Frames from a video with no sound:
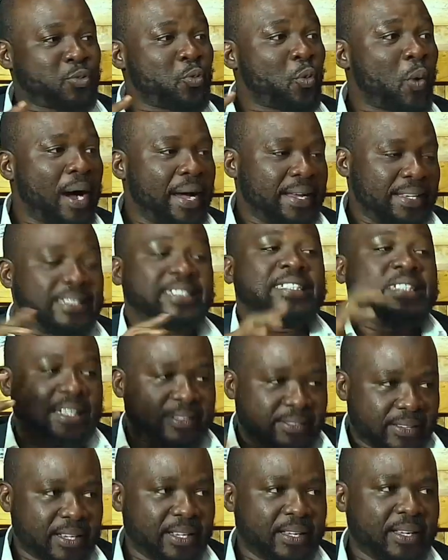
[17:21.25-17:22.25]
wide
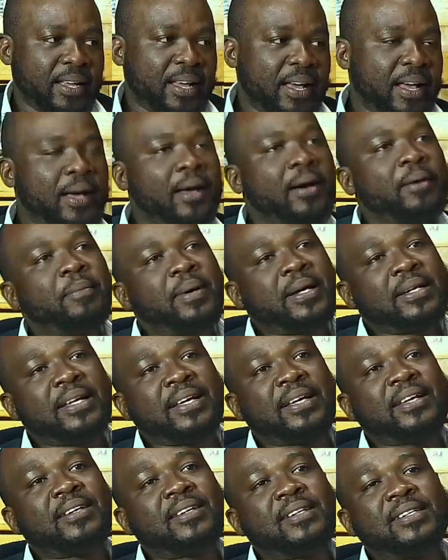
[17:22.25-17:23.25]
generally, but
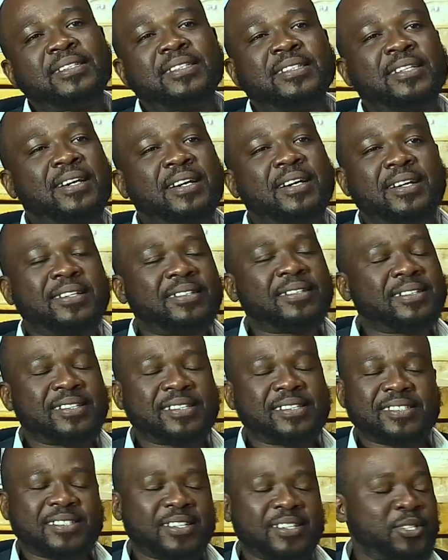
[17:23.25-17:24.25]
the girl child
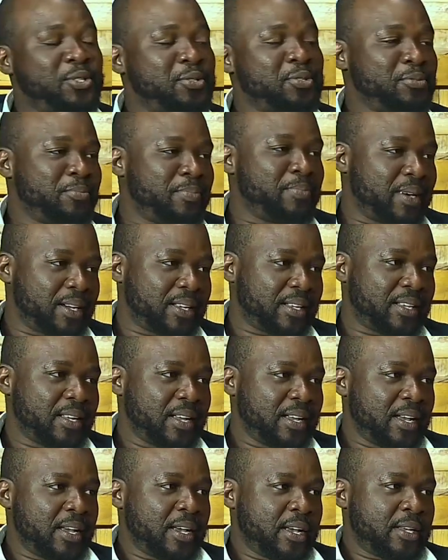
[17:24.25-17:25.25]
is just too bad.
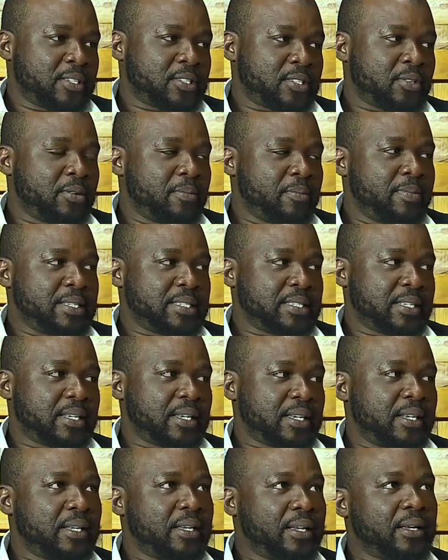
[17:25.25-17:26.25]
So
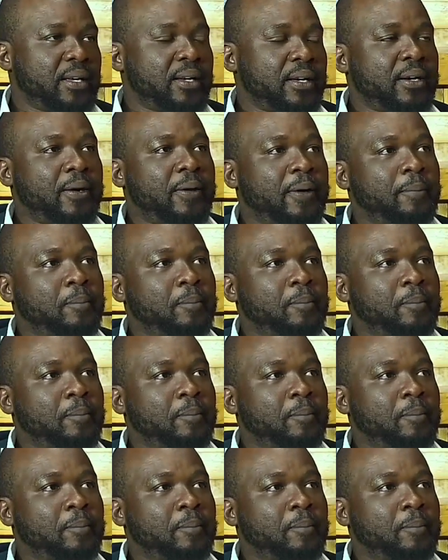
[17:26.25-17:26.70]
basically,